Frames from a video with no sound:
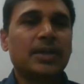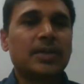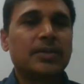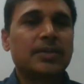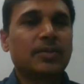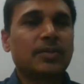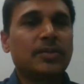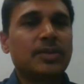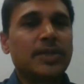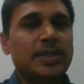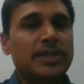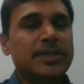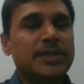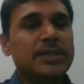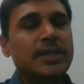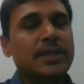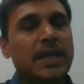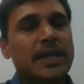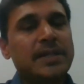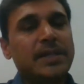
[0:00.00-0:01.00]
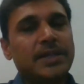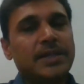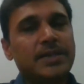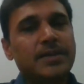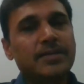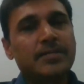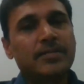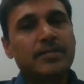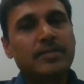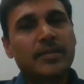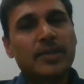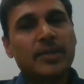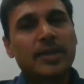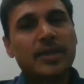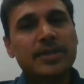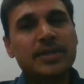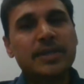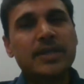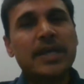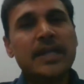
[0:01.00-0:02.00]
So this gathering
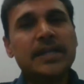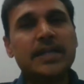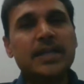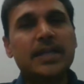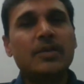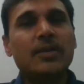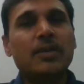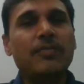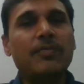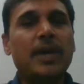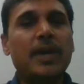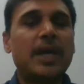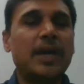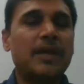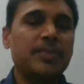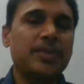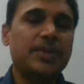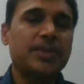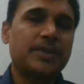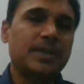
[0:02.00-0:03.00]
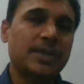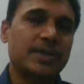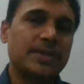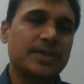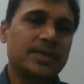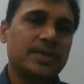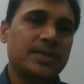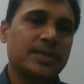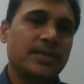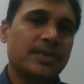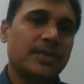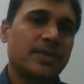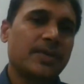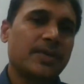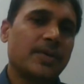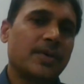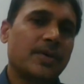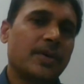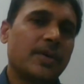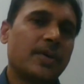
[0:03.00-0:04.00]
is a gathering of academicians
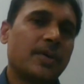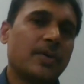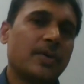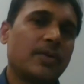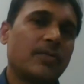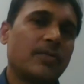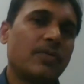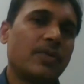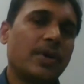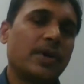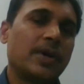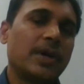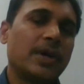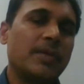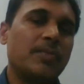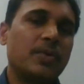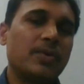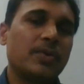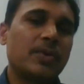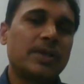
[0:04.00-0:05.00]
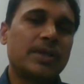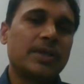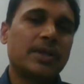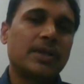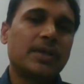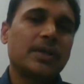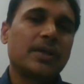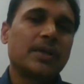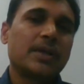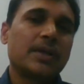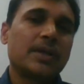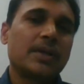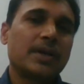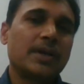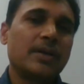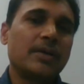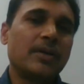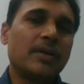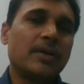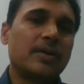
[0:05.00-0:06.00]
who have come together
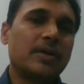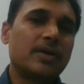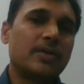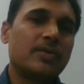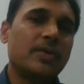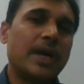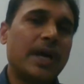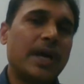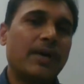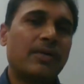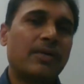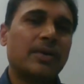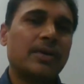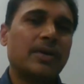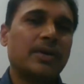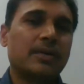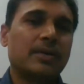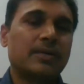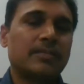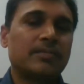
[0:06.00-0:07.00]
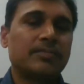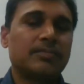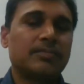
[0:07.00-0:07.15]
in order to have a